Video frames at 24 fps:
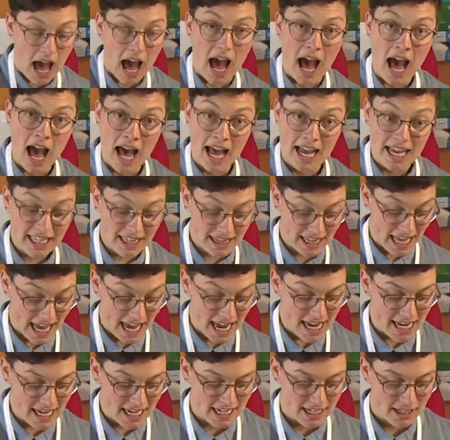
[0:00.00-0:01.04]
I
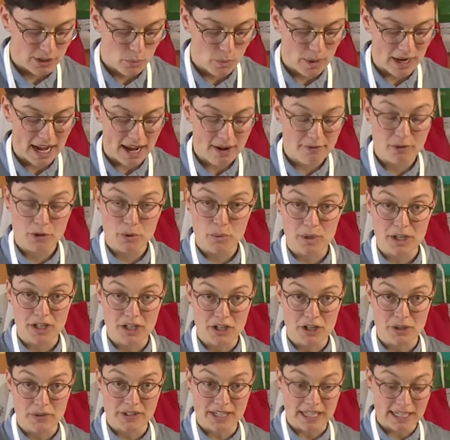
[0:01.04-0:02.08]
like, whenever we're
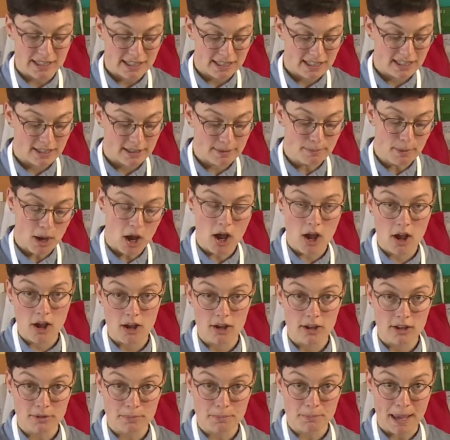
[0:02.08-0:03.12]
using
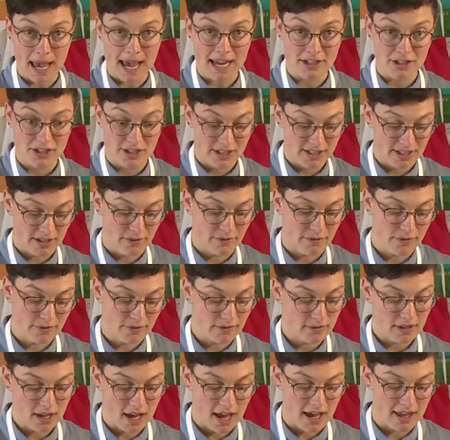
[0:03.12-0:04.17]
small batches of
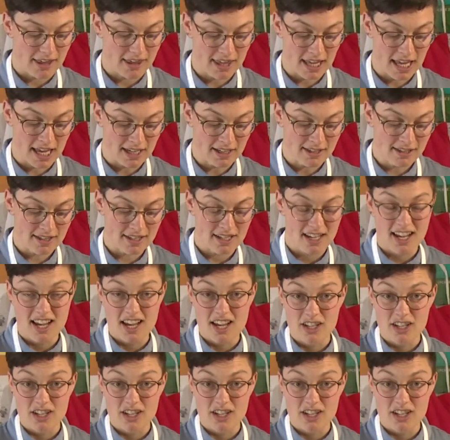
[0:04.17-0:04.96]
things,